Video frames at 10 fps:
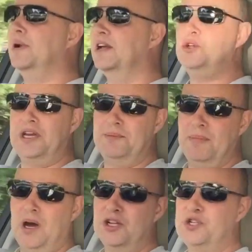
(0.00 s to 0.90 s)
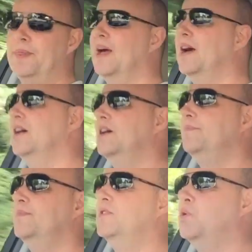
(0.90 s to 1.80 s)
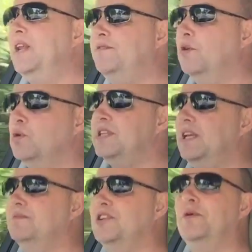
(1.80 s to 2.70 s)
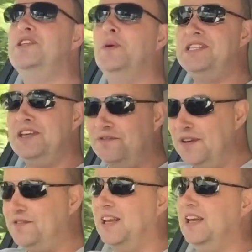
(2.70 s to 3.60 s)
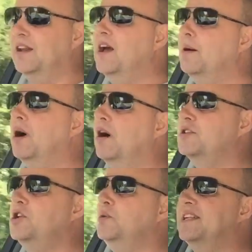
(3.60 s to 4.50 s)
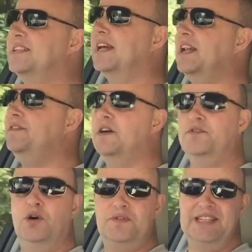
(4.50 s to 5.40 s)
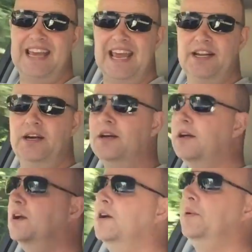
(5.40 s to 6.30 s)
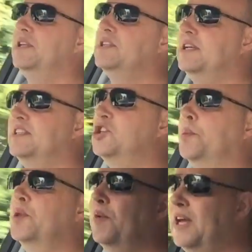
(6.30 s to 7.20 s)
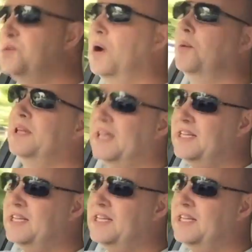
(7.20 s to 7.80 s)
I took it in March, 2015 Mark II Nissan LEAF. I've gone for the Tecna, which is the top of the range one with the